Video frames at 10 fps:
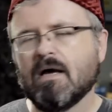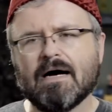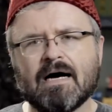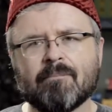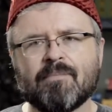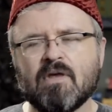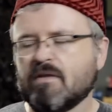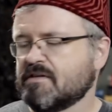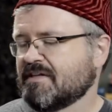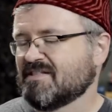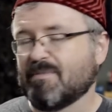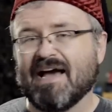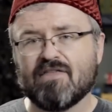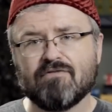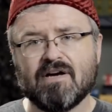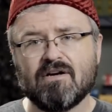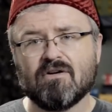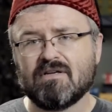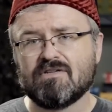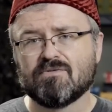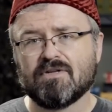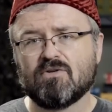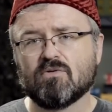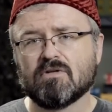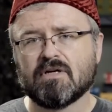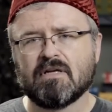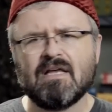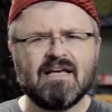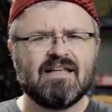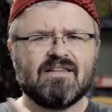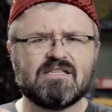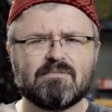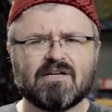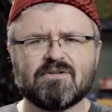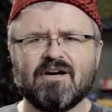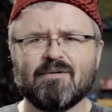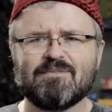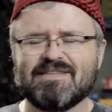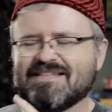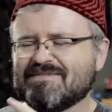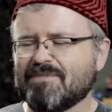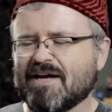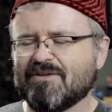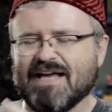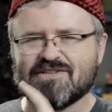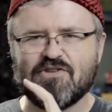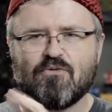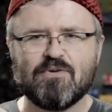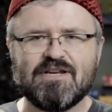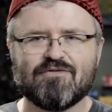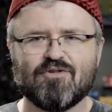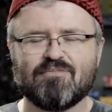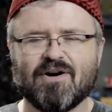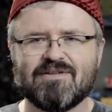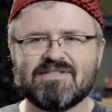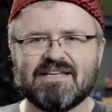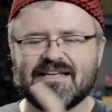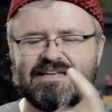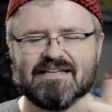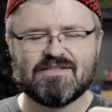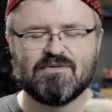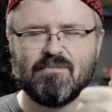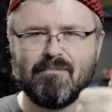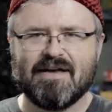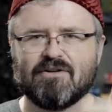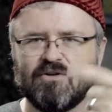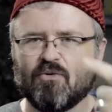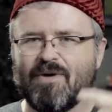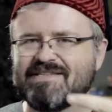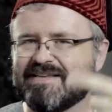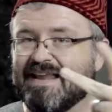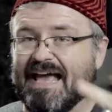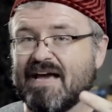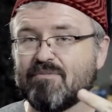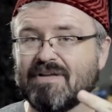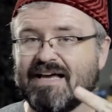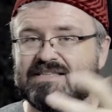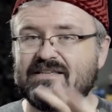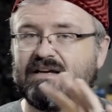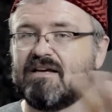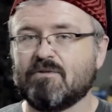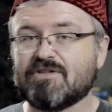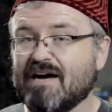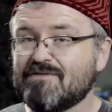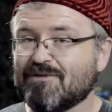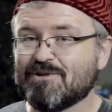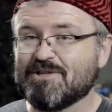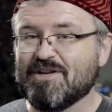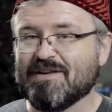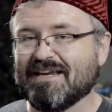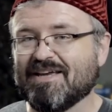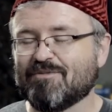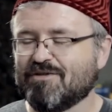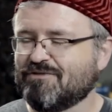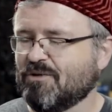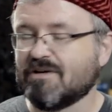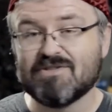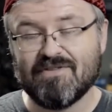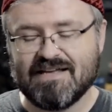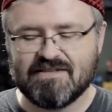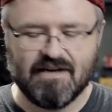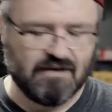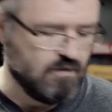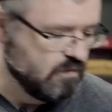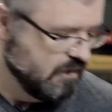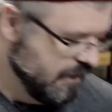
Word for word: Um, this guy's a Pathfinder. He's really cool looking. This model come this model has three different parts in it. It's metal, resin, and plastic, which I've never seen in a kit before. So that's kind of cool.